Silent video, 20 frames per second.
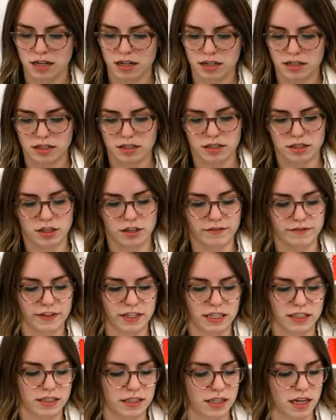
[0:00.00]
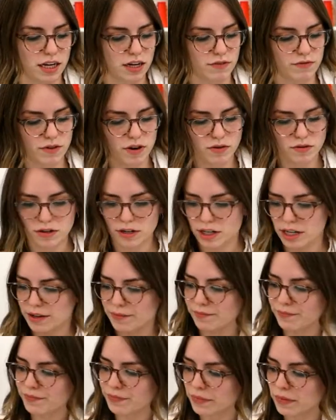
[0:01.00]
surface and rotary,
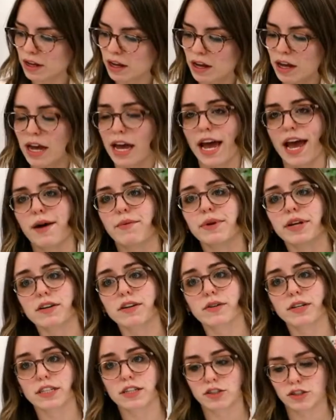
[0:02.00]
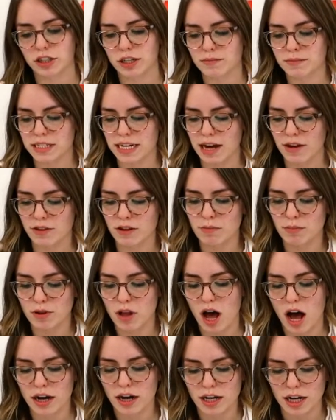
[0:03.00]
and we are going to trim down the
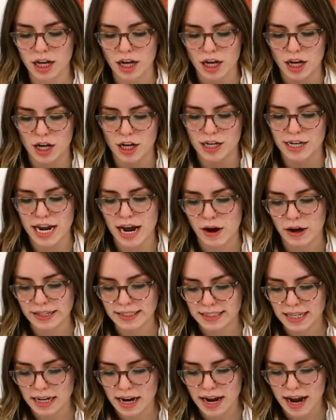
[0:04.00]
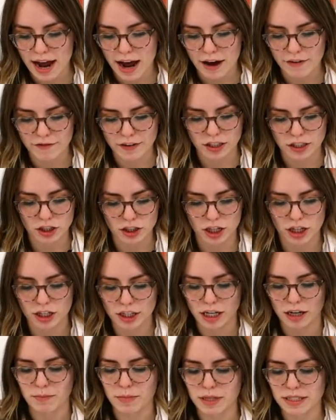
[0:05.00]
block. Now I said a half inch
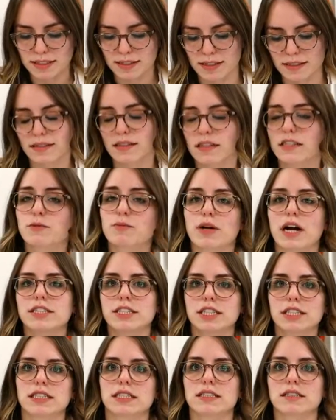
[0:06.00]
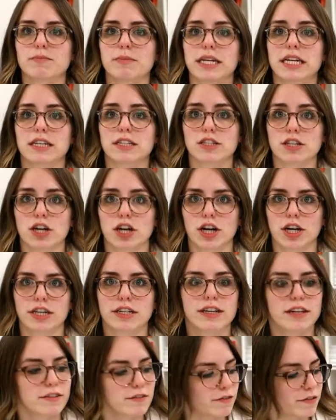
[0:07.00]
earlier, but since this project is being
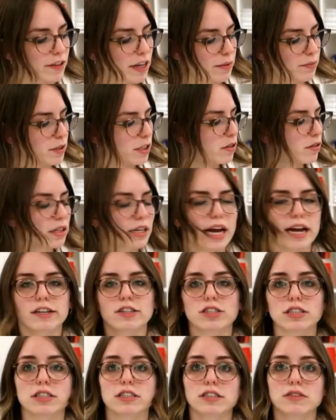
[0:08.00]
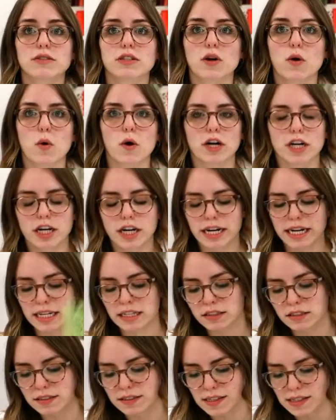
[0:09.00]
turned and flipped, you can actually do a quarter
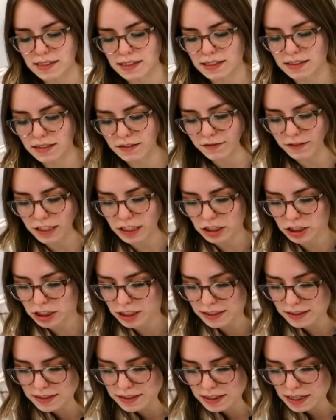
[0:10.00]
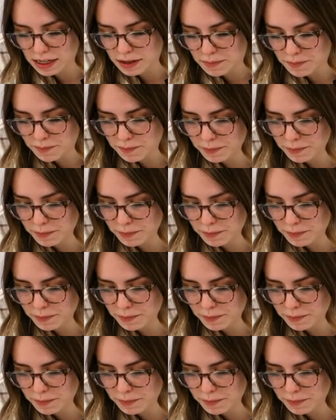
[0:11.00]
inch since it's a finishing seam.